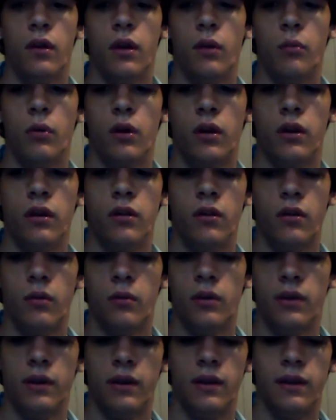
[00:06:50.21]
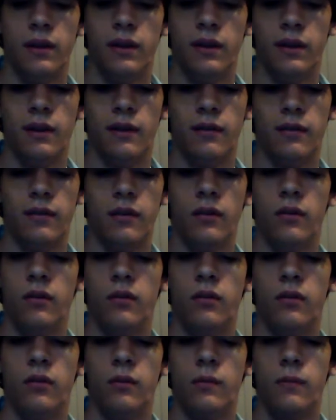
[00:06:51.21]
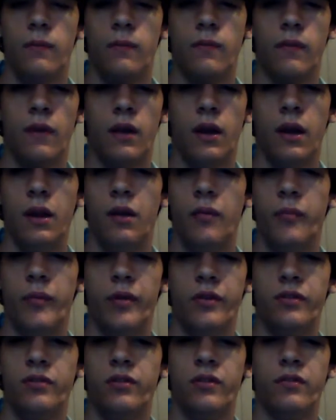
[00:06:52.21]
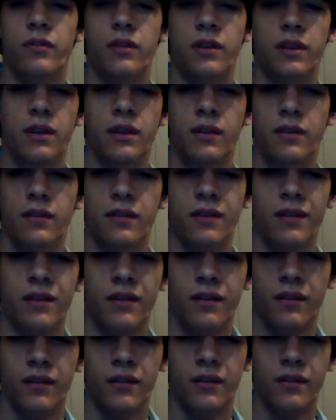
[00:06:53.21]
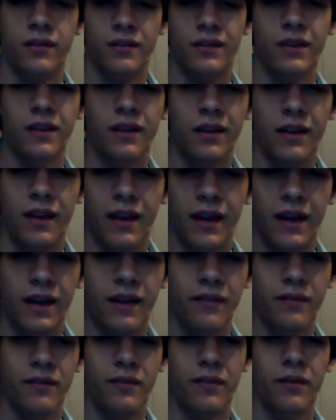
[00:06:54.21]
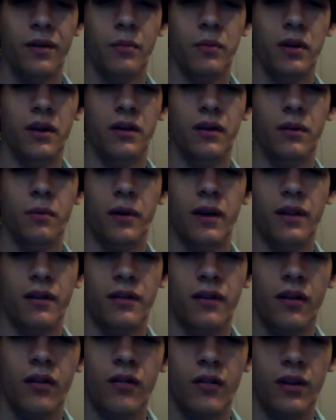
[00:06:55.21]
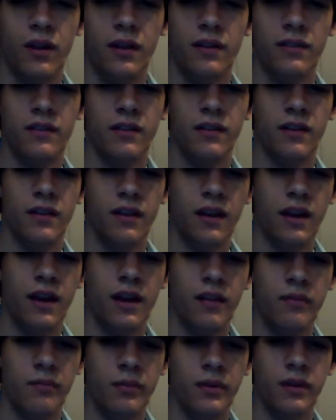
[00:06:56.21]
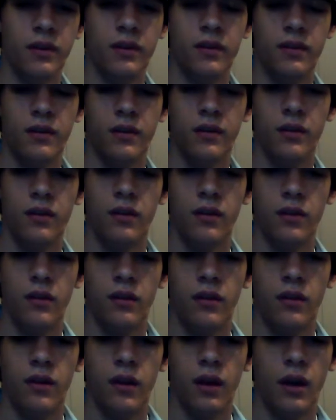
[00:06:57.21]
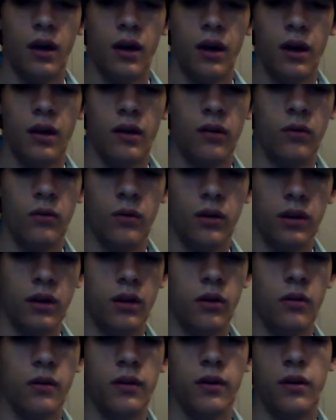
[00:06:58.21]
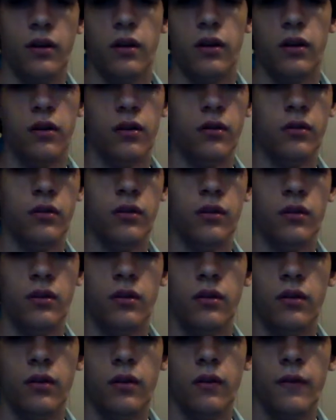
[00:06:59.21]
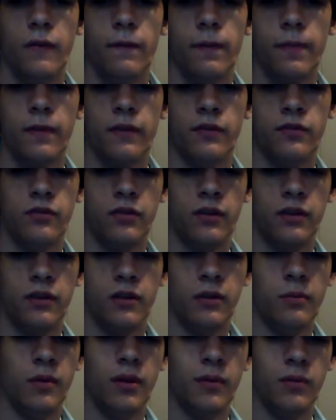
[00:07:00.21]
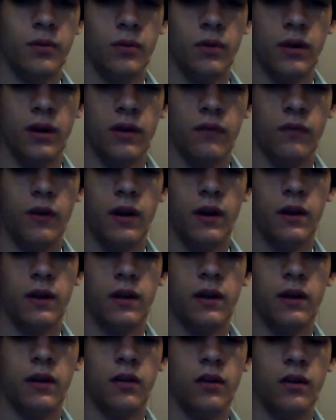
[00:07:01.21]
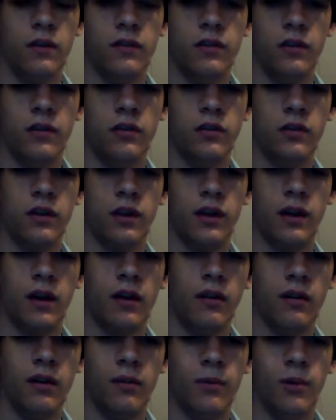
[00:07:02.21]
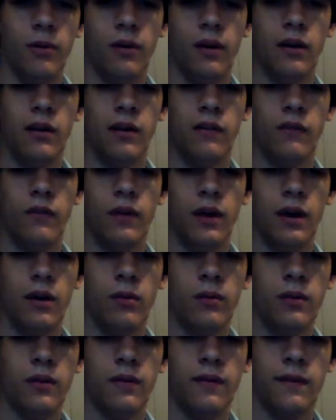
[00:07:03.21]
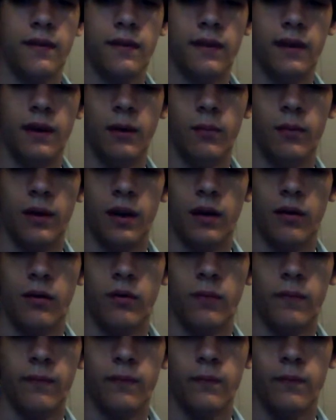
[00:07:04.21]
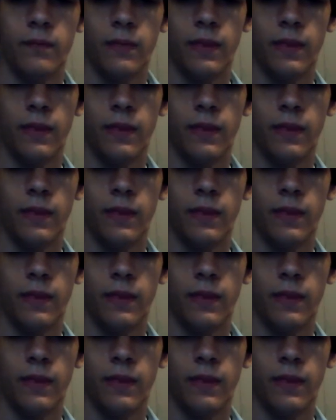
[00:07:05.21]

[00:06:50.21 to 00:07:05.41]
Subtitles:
and we're gonna do it with the king. So I'm not sure if the king's still alive. I mean, the way they're talking, he's still alive, but I don't really know what they're gonna do to strengthen him up to where he can fight again, unless they're just gonna carry him around and fight with him like on